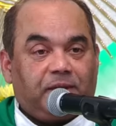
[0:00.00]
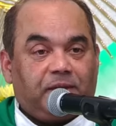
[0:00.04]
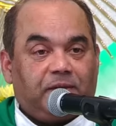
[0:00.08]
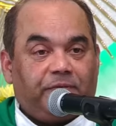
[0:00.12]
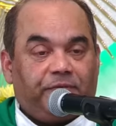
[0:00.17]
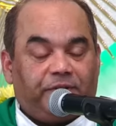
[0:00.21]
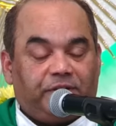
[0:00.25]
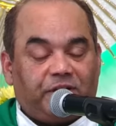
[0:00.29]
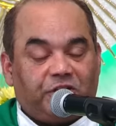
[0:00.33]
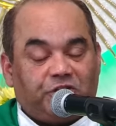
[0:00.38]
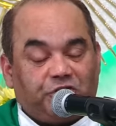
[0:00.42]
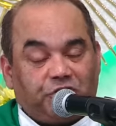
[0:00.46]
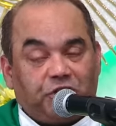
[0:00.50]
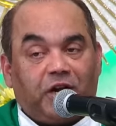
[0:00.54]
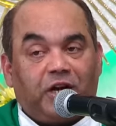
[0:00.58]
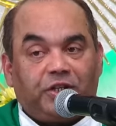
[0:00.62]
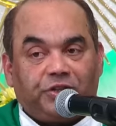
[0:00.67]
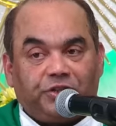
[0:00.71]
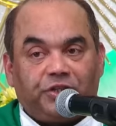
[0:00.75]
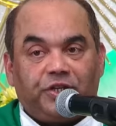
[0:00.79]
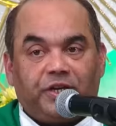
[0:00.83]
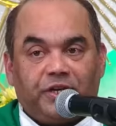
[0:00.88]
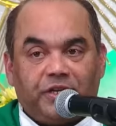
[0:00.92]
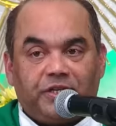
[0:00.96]
where the
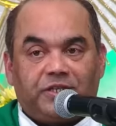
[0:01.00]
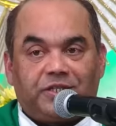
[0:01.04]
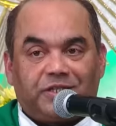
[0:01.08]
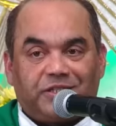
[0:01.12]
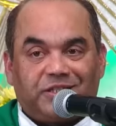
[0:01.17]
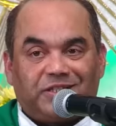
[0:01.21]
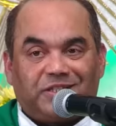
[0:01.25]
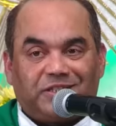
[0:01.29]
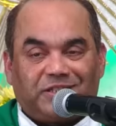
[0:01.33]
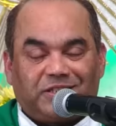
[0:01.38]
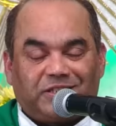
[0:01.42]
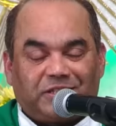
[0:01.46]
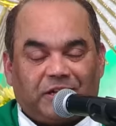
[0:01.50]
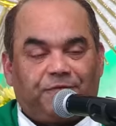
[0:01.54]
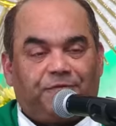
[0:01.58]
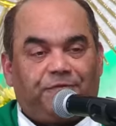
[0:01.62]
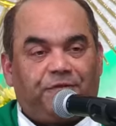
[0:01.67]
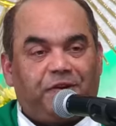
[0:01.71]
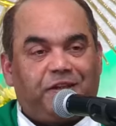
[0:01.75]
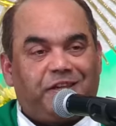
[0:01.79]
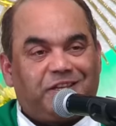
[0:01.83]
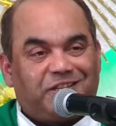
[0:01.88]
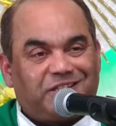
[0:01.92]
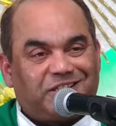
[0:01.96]
church is
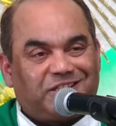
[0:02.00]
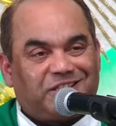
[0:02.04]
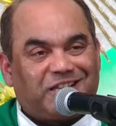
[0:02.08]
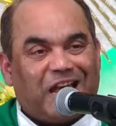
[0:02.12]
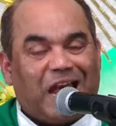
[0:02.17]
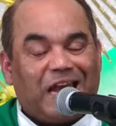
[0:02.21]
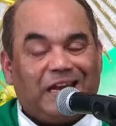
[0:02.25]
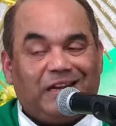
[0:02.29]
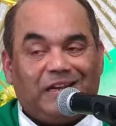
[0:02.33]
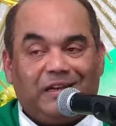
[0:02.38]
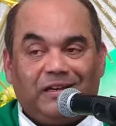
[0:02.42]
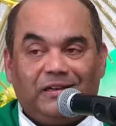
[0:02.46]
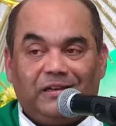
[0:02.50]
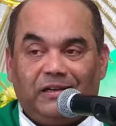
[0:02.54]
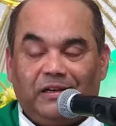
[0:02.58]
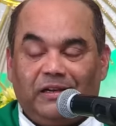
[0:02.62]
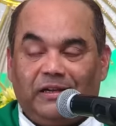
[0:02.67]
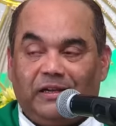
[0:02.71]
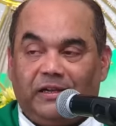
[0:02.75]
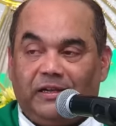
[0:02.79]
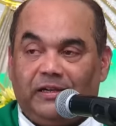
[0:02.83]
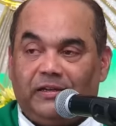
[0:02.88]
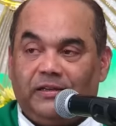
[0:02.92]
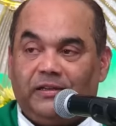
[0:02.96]
suffering
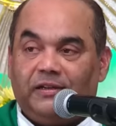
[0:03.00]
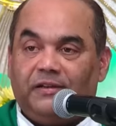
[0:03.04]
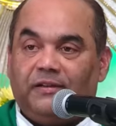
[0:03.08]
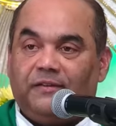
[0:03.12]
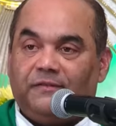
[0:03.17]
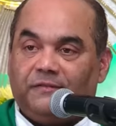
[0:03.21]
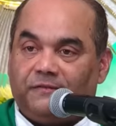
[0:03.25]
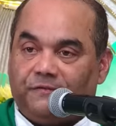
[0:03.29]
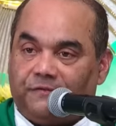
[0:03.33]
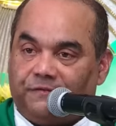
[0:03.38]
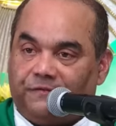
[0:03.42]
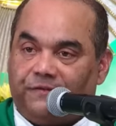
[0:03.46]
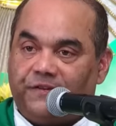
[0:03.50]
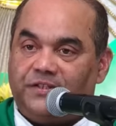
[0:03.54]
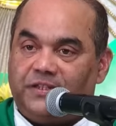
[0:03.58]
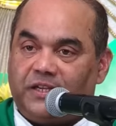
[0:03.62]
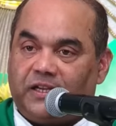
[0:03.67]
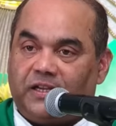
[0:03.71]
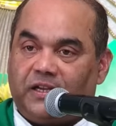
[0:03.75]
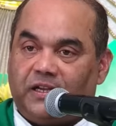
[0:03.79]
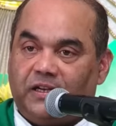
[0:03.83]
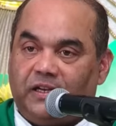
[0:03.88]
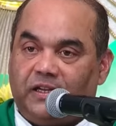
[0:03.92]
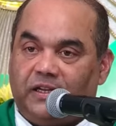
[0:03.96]
silently,
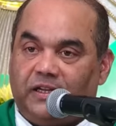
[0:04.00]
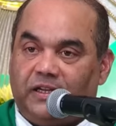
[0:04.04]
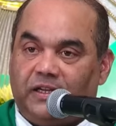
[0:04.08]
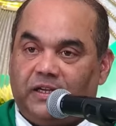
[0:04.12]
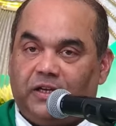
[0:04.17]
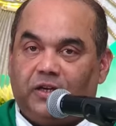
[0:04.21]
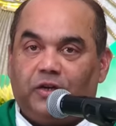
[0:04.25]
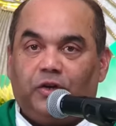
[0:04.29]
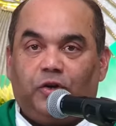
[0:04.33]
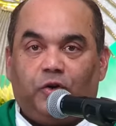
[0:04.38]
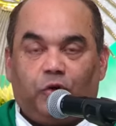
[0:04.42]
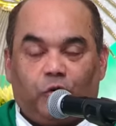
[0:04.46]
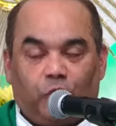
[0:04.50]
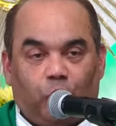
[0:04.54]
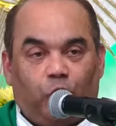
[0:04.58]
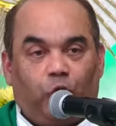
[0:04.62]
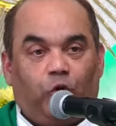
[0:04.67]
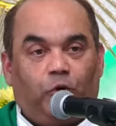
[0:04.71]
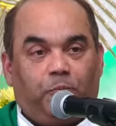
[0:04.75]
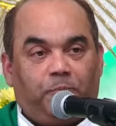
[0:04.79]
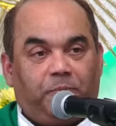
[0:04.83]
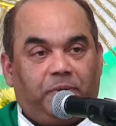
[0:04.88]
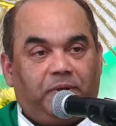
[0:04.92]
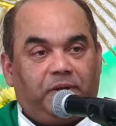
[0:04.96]
physically,
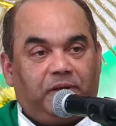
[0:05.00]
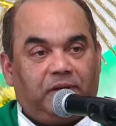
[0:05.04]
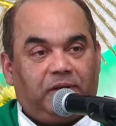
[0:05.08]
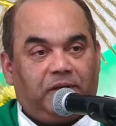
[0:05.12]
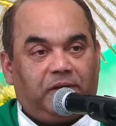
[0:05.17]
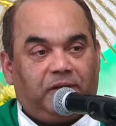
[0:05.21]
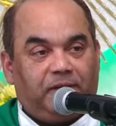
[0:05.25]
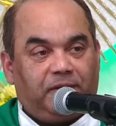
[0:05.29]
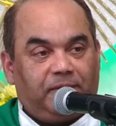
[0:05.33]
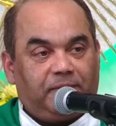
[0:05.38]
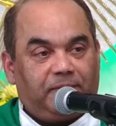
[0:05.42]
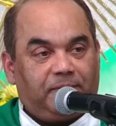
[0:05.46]
openly.